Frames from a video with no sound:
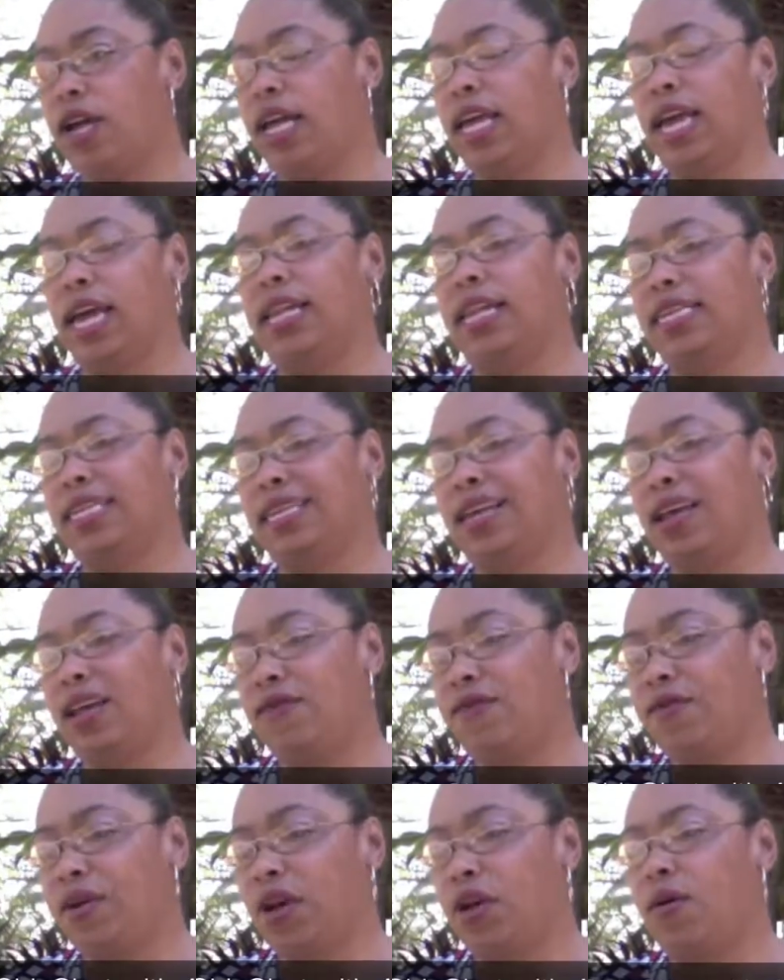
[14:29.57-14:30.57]
Again, that's
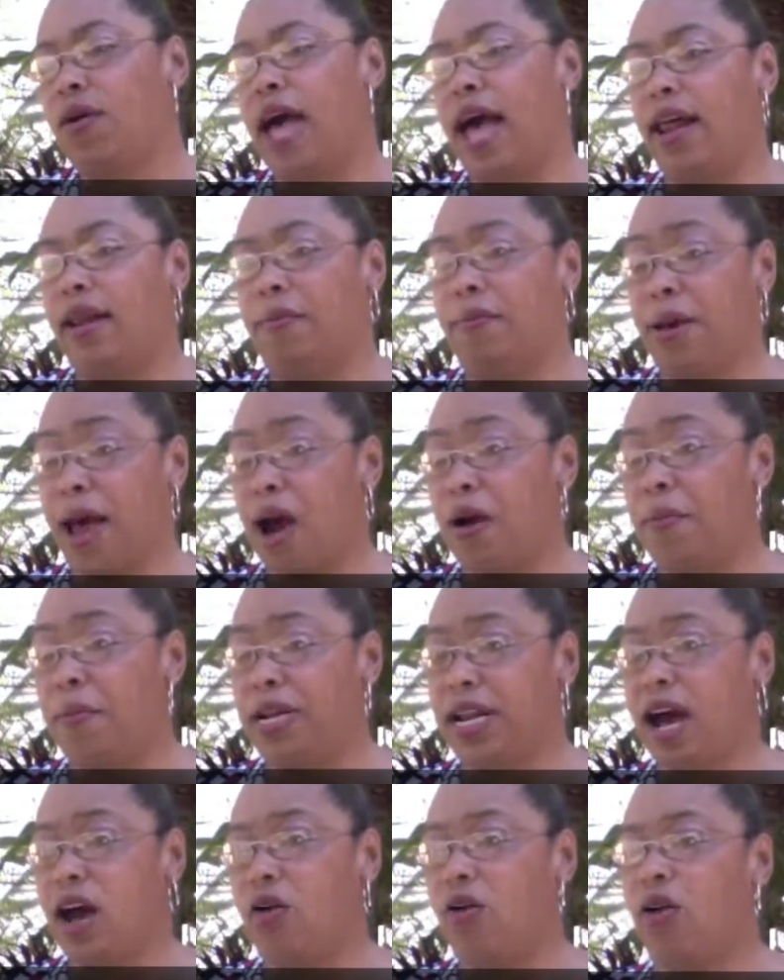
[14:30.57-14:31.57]

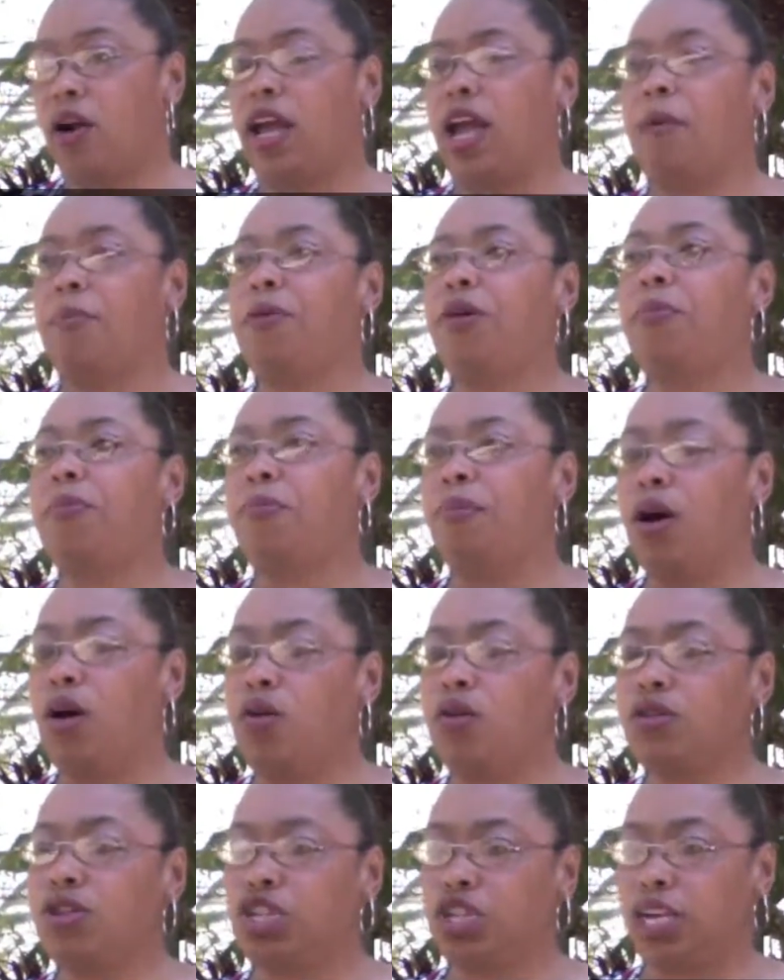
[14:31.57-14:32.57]
info@empowerme.org, and put
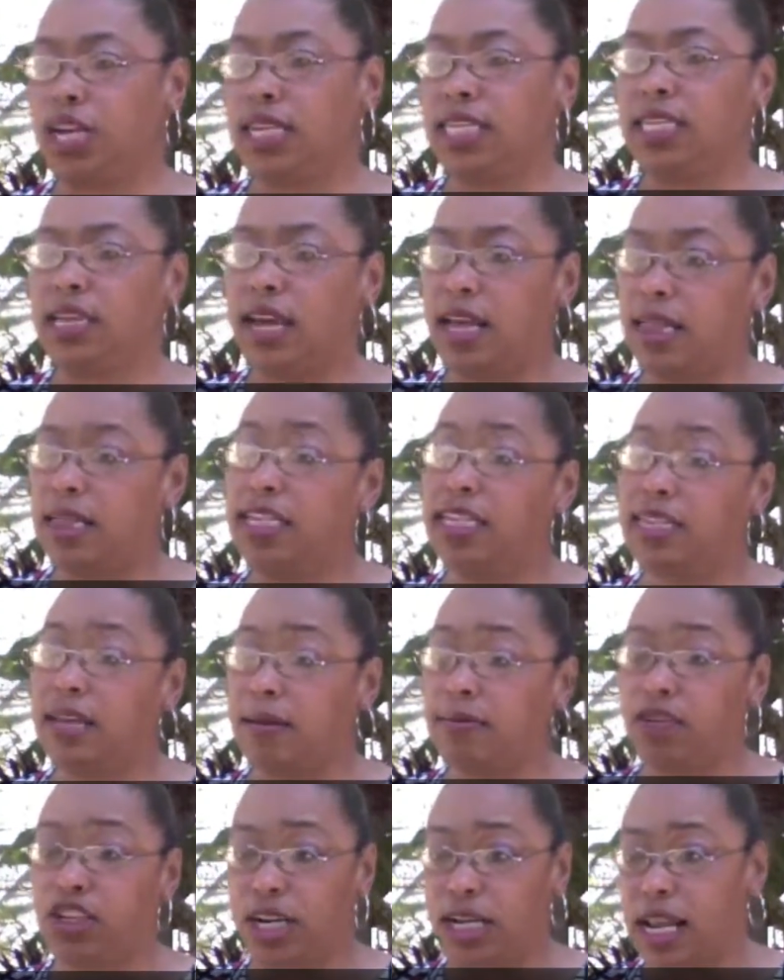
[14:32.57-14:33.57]
Mogul Chix in the
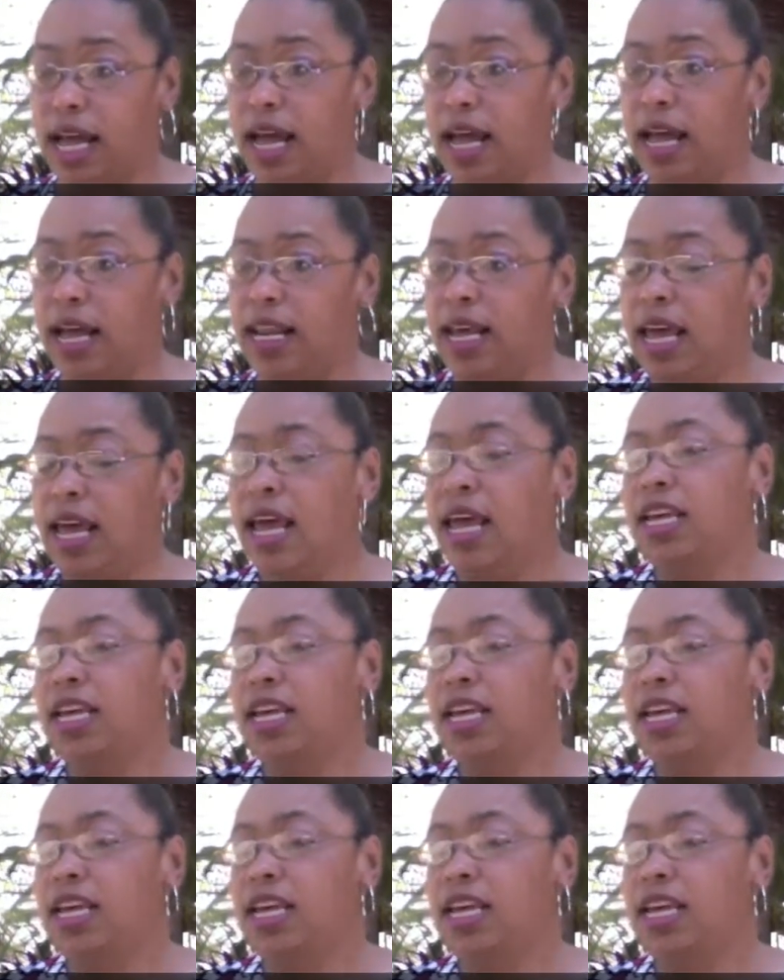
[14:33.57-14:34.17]
subject line.